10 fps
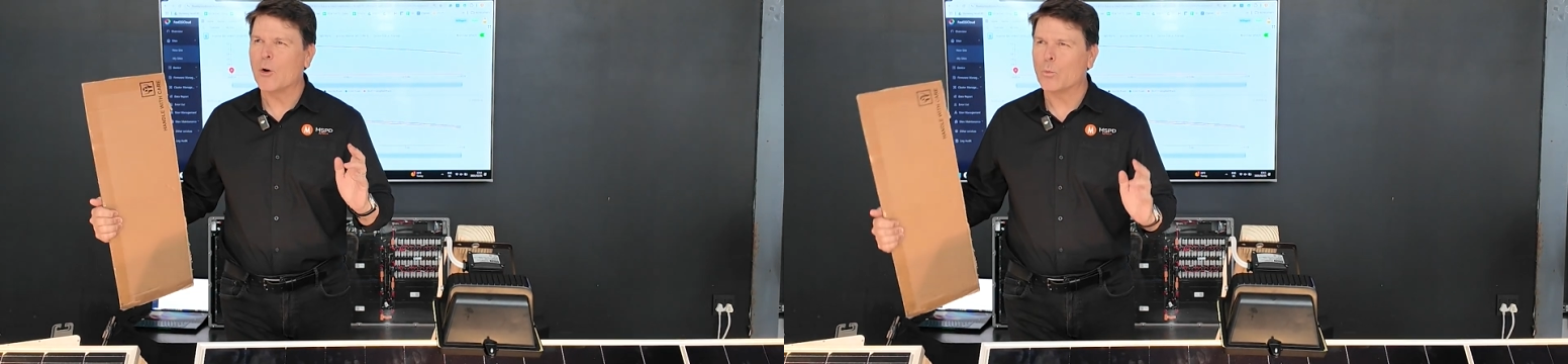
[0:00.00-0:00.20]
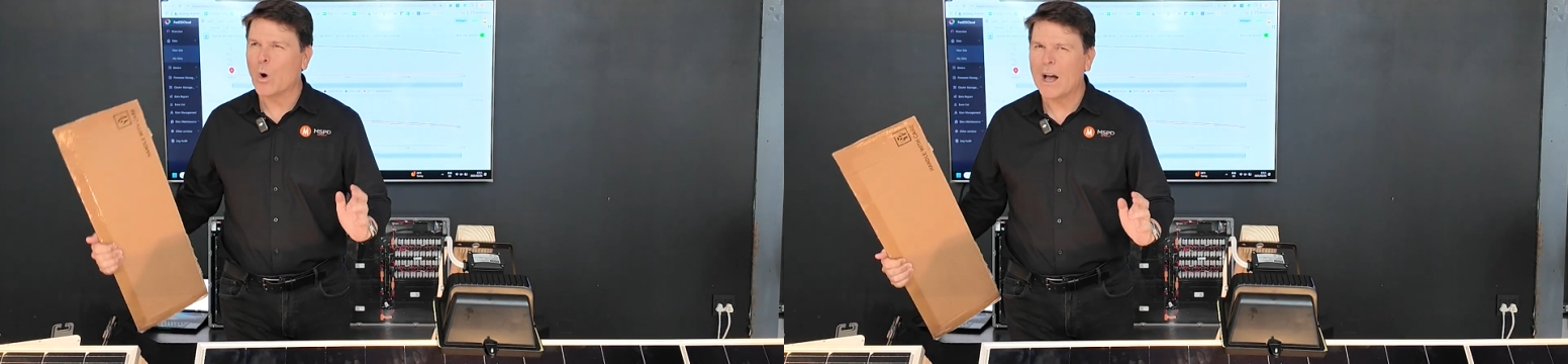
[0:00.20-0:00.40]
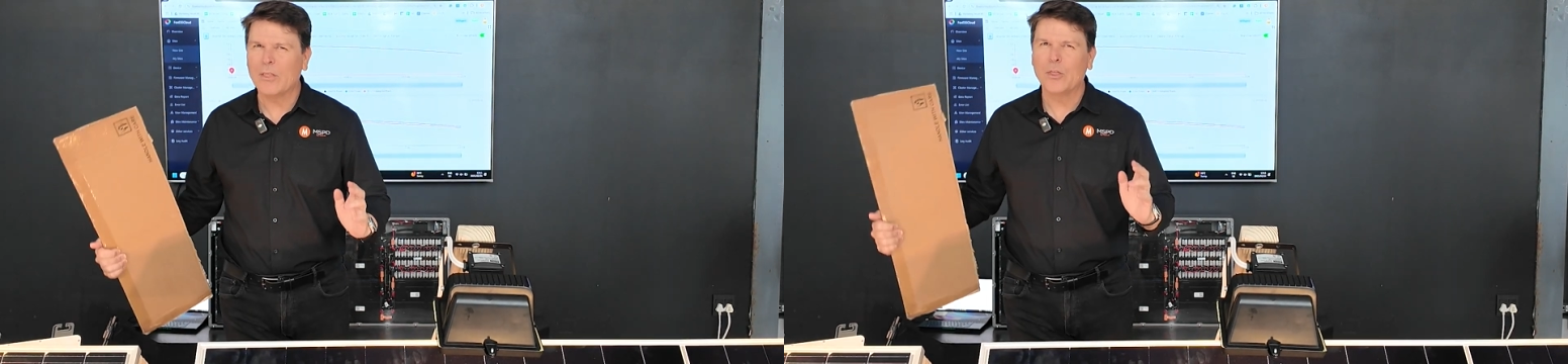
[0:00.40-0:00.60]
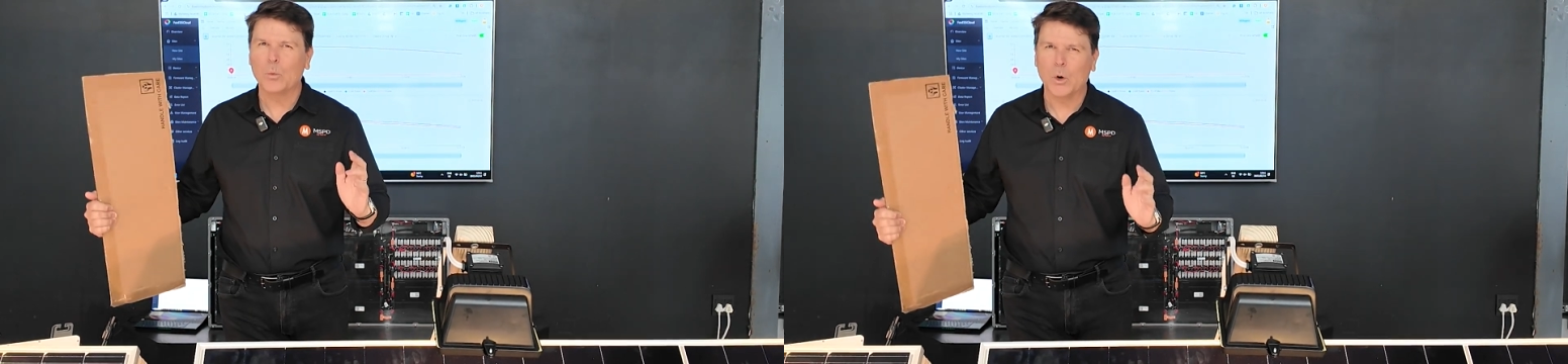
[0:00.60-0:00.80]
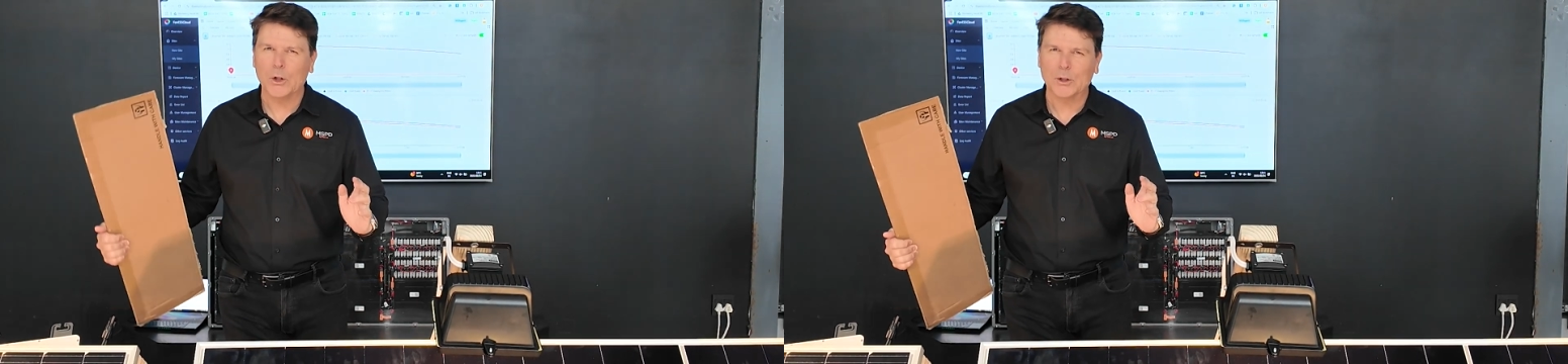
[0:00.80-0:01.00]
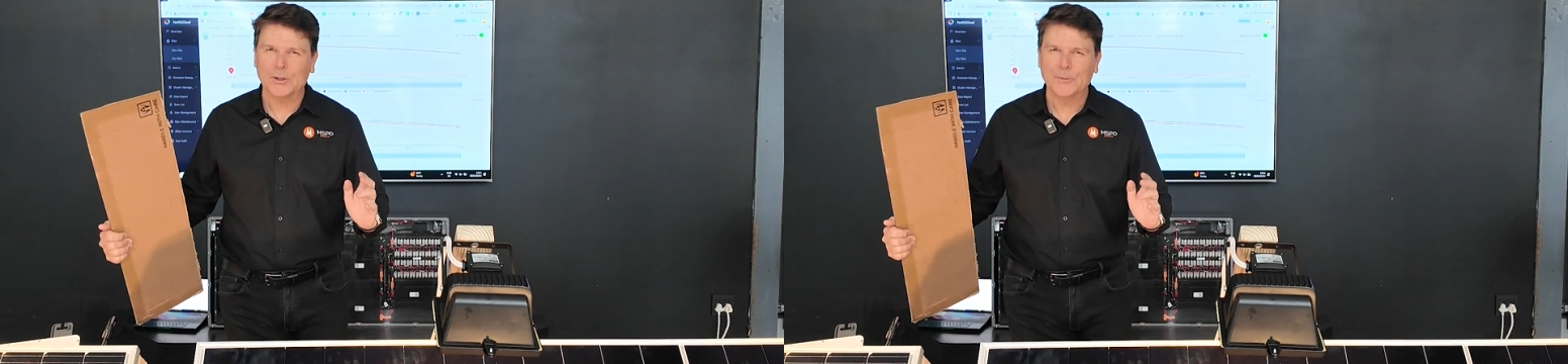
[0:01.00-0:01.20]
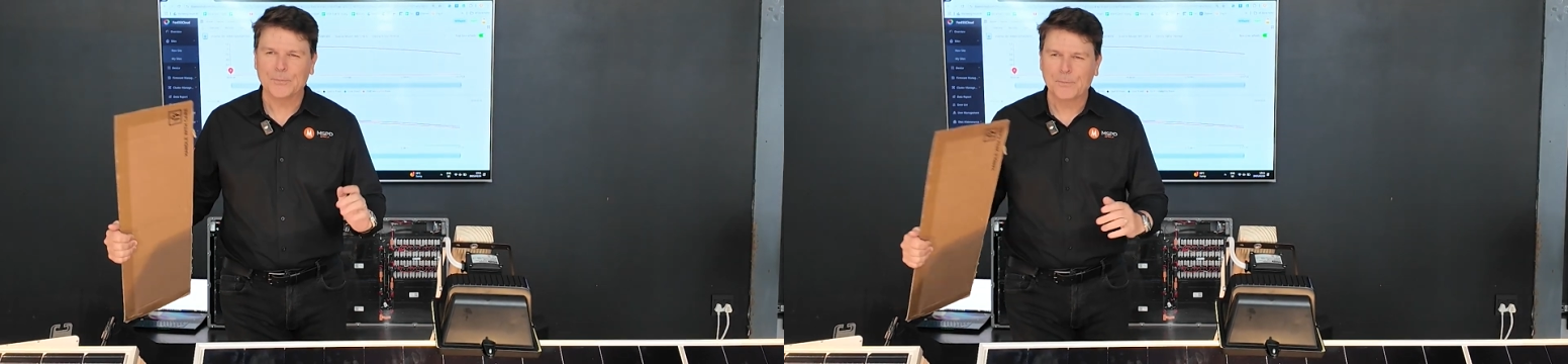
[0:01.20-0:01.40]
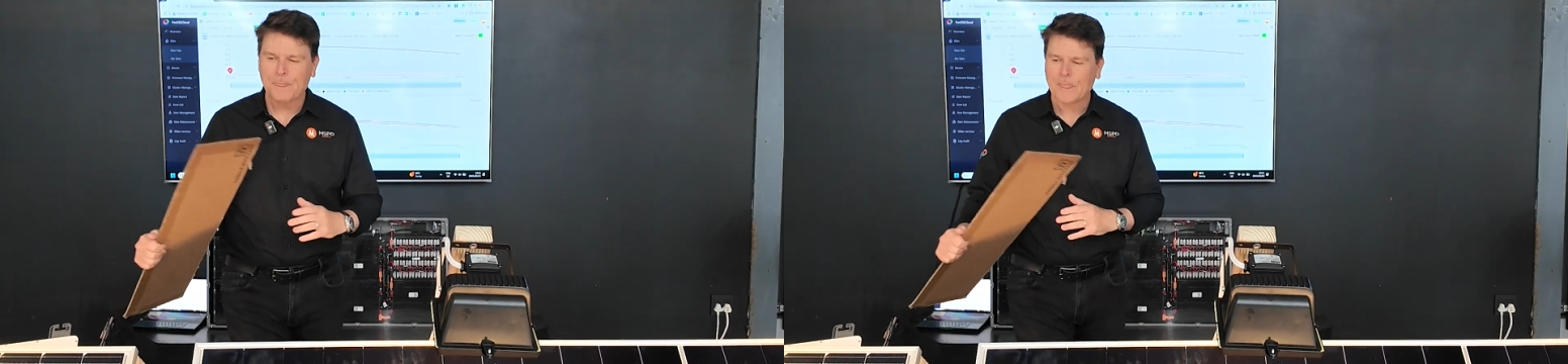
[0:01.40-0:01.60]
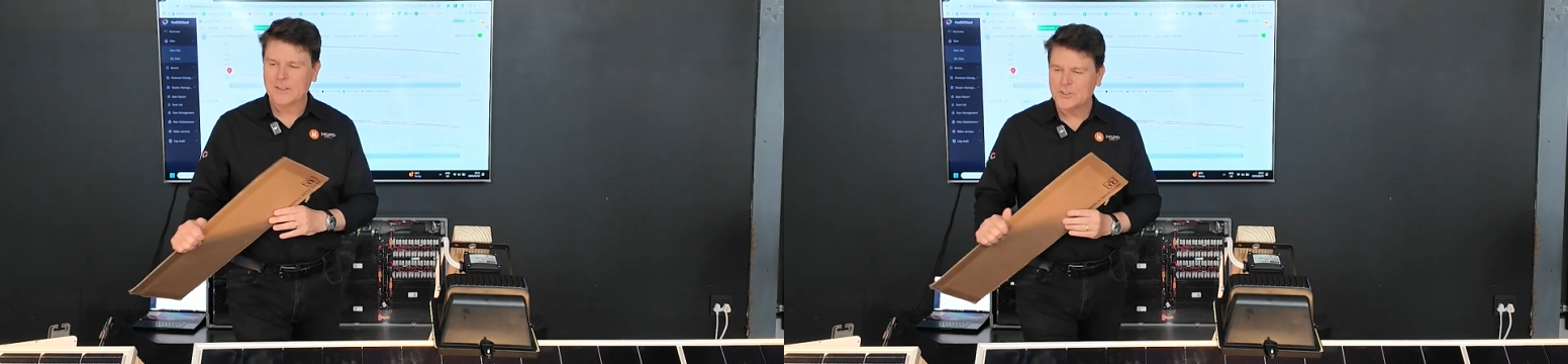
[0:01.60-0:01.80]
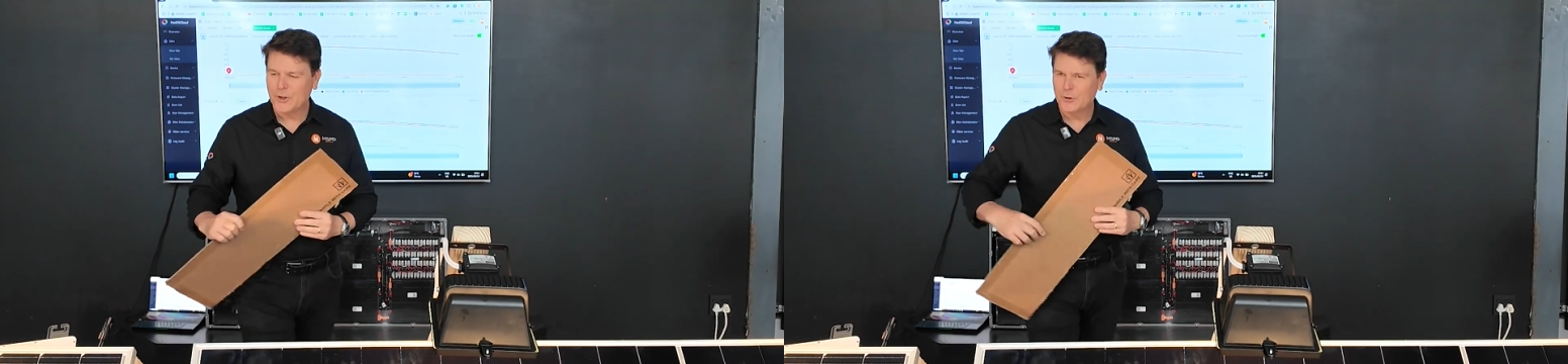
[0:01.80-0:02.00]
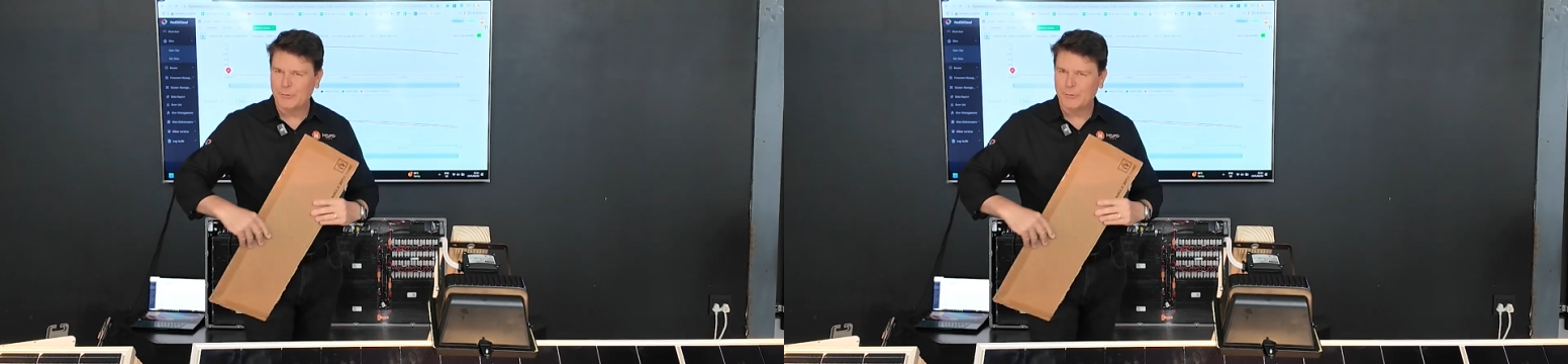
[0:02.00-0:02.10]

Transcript: around the world. So